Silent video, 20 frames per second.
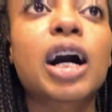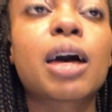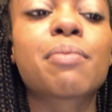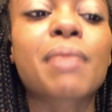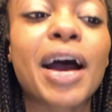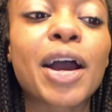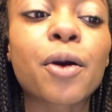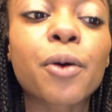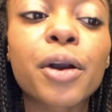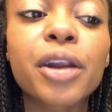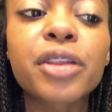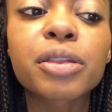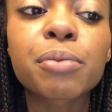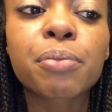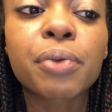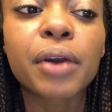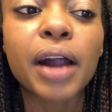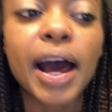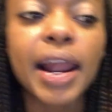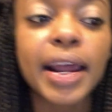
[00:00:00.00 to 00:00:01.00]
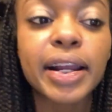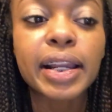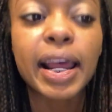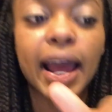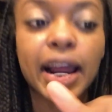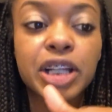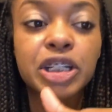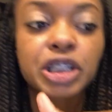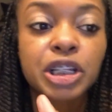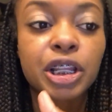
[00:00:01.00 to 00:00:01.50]
I ordered the product
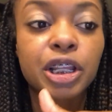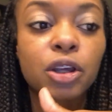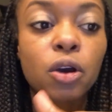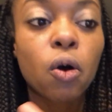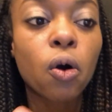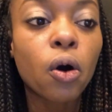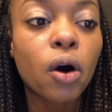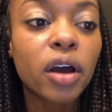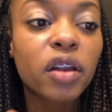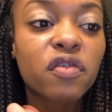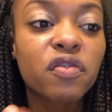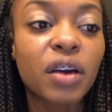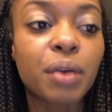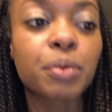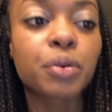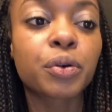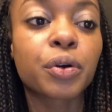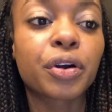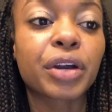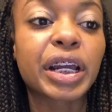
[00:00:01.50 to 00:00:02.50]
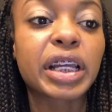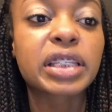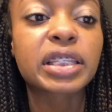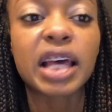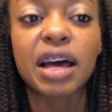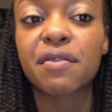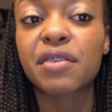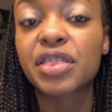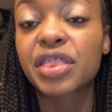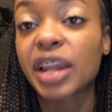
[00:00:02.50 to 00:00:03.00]
actually on February
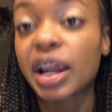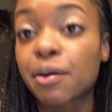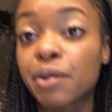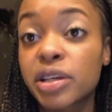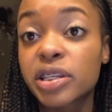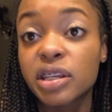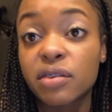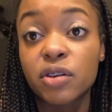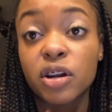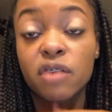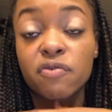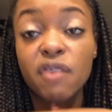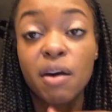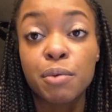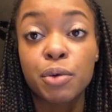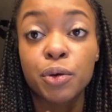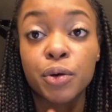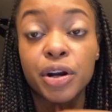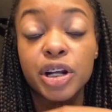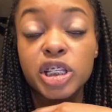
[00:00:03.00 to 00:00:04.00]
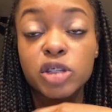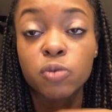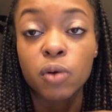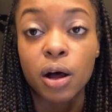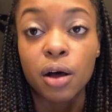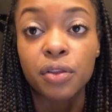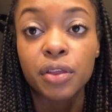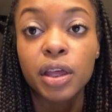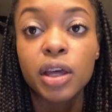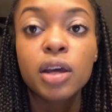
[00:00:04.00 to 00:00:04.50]
7th, and I received it on February
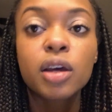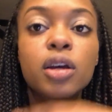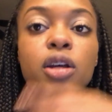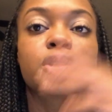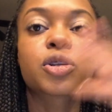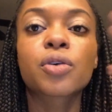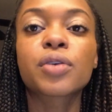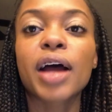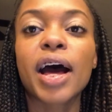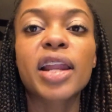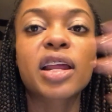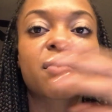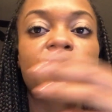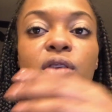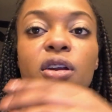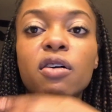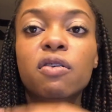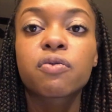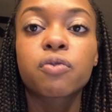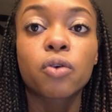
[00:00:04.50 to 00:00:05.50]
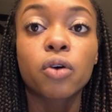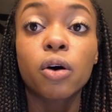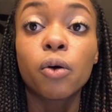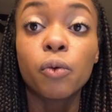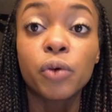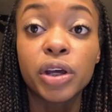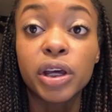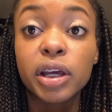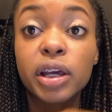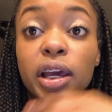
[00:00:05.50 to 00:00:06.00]
12th. So not even a full
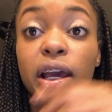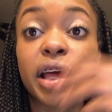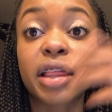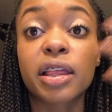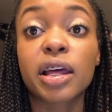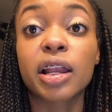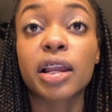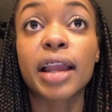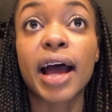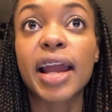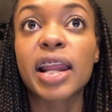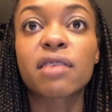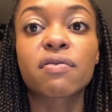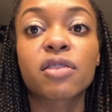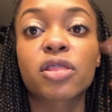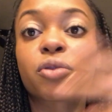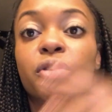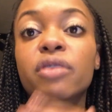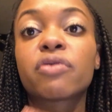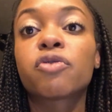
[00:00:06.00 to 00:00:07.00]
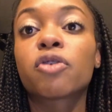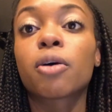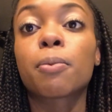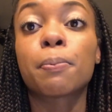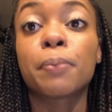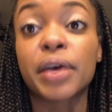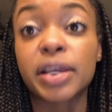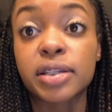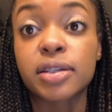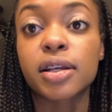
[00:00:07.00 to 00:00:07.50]
week, and then not even 3 full
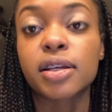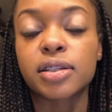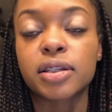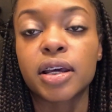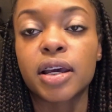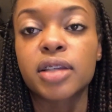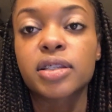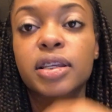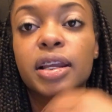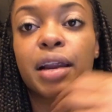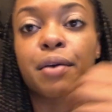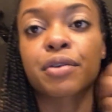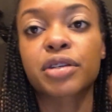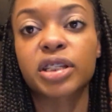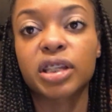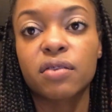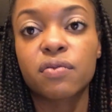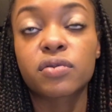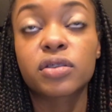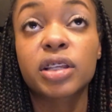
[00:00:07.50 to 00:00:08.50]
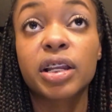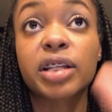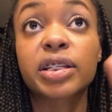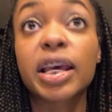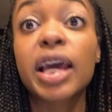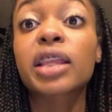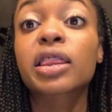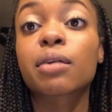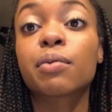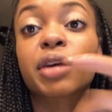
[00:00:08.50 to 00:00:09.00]
business days did it
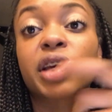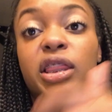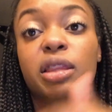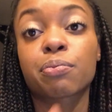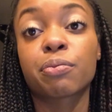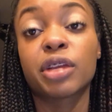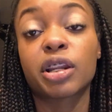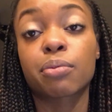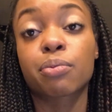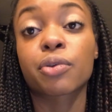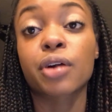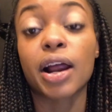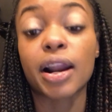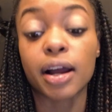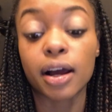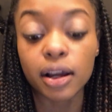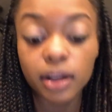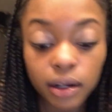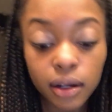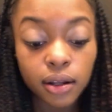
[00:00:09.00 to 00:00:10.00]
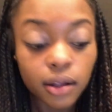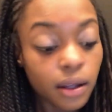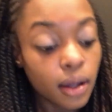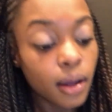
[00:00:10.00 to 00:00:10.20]
take them to get me the product.